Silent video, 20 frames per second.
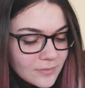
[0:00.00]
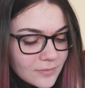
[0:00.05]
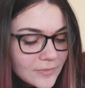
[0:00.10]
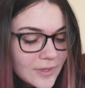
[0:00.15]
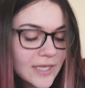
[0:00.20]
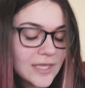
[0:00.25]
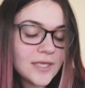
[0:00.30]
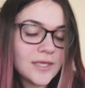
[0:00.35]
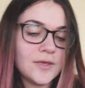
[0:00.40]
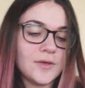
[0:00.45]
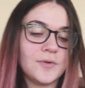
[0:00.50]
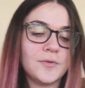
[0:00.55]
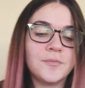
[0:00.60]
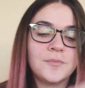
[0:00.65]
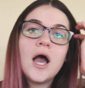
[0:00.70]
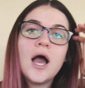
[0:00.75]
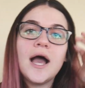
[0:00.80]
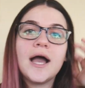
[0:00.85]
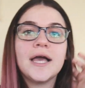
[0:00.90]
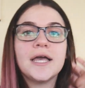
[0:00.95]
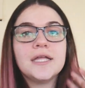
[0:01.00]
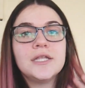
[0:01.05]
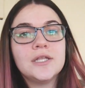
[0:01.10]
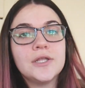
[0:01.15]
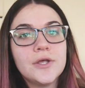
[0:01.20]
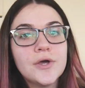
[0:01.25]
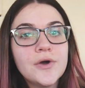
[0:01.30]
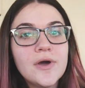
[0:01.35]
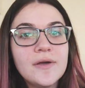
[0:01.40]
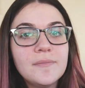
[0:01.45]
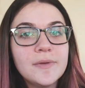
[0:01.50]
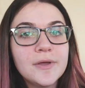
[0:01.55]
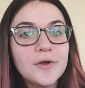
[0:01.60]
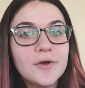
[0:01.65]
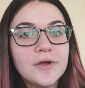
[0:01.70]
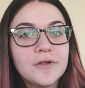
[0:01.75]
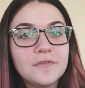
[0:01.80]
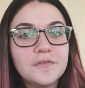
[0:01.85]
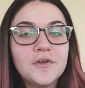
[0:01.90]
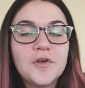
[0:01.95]
Thank you. I know I've been
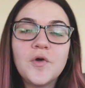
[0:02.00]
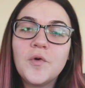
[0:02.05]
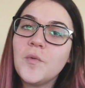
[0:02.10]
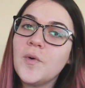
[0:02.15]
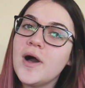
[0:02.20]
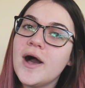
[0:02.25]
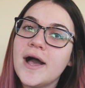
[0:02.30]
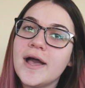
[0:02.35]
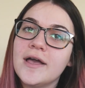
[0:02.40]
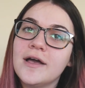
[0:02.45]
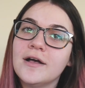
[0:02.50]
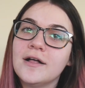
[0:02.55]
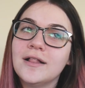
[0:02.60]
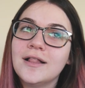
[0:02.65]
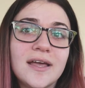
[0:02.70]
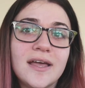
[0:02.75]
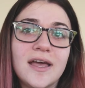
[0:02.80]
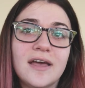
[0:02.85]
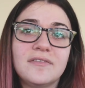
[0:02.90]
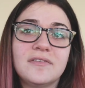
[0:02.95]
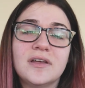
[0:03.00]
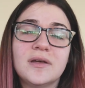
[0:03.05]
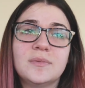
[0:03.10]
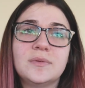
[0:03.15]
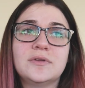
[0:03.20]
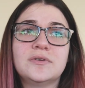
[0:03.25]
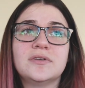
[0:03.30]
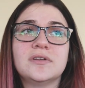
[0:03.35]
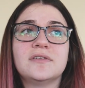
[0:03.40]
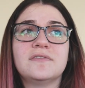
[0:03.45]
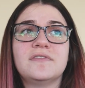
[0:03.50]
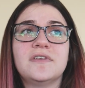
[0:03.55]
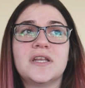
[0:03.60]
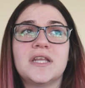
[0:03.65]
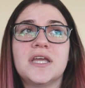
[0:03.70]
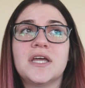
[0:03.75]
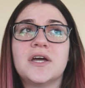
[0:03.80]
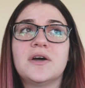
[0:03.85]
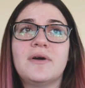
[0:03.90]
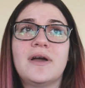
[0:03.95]
gone for a while. I haven't uploaded a
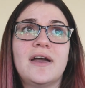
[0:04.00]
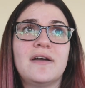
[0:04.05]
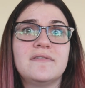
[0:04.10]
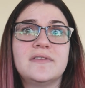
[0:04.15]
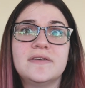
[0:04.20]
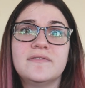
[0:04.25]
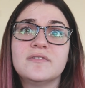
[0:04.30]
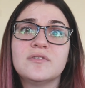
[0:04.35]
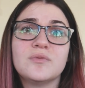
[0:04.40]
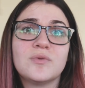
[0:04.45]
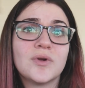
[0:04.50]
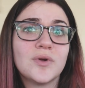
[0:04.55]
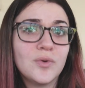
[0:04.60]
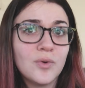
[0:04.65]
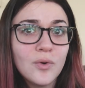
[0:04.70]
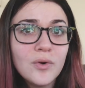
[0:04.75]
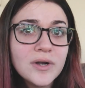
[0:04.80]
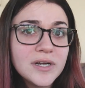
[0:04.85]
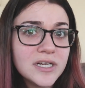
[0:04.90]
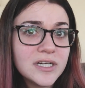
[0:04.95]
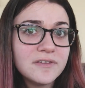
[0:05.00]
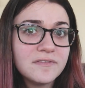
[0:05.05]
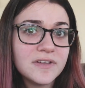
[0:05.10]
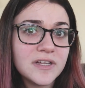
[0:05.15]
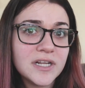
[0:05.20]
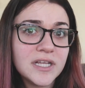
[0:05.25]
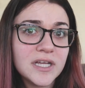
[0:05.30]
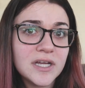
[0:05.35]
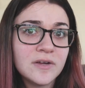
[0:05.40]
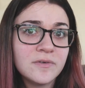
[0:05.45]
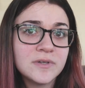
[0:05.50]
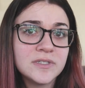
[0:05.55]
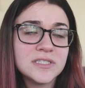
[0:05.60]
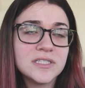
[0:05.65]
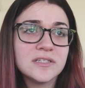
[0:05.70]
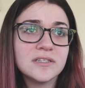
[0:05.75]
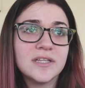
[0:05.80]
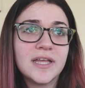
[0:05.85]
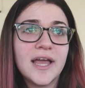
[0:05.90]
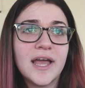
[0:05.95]
video. I haven't even recorded a video
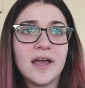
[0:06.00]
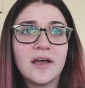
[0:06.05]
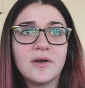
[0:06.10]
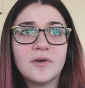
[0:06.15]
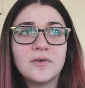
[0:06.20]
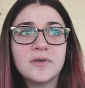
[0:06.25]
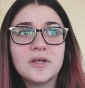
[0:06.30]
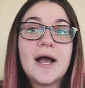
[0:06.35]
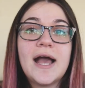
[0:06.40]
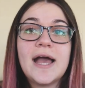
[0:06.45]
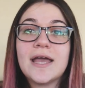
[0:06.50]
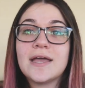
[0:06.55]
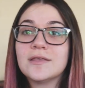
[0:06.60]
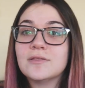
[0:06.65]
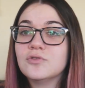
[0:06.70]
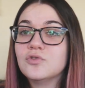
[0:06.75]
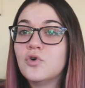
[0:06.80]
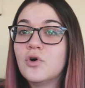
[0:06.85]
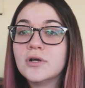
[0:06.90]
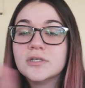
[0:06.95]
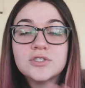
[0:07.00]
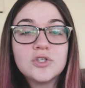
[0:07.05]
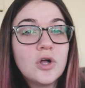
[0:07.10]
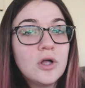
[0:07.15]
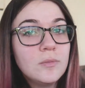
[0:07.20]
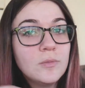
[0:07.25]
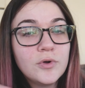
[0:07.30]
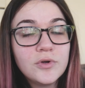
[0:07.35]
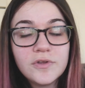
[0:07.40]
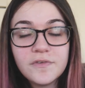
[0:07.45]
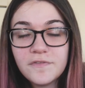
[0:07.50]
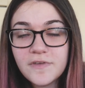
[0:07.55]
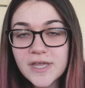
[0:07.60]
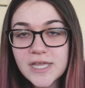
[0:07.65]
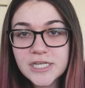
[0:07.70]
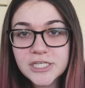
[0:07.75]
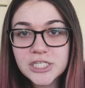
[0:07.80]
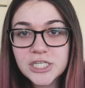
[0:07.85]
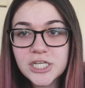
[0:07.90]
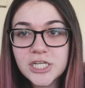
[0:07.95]
until now. I lost all
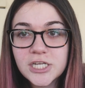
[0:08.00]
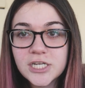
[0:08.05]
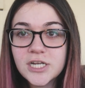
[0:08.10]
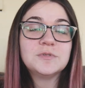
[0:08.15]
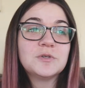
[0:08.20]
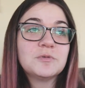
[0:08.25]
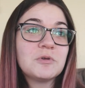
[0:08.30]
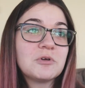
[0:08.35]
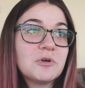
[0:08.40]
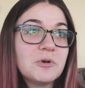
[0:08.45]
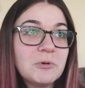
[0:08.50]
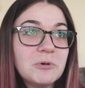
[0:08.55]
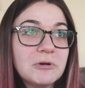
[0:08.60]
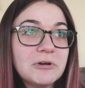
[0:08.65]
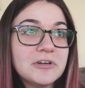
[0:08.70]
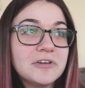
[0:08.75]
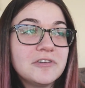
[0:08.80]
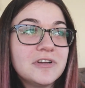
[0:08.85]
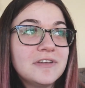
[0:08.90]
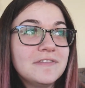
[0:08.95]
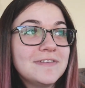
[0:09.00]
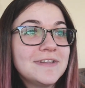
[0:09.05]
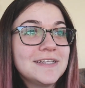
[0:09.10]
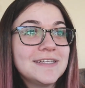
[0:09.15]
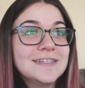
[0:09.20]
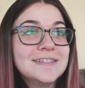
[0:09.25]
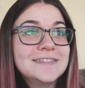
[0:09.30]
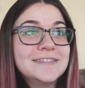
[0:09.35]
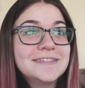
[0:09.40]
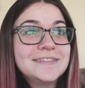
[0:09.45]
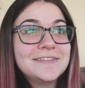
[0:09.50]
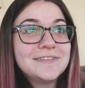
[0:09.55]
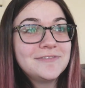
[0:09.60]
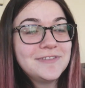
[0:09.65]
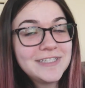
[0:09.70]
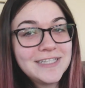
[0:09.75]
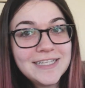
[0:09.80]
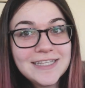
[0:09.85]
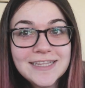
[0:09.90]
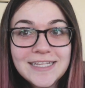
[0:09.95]
motivation to record or even
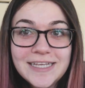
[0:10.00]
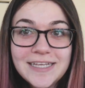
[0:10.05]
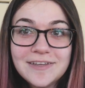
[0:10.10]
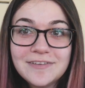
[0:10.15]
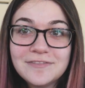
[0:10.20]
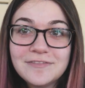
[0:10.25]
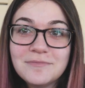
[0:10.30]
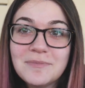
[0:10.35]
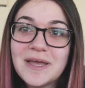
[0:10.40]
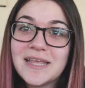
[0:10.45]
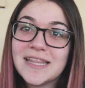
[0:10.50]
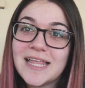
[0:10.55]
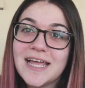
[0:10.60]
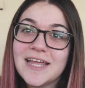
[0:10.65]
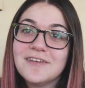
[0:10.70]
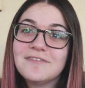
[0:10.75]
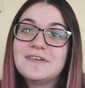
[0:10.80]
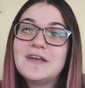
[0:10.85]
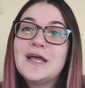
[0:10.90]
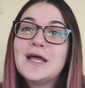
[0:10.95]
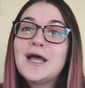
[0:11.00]
really live my life.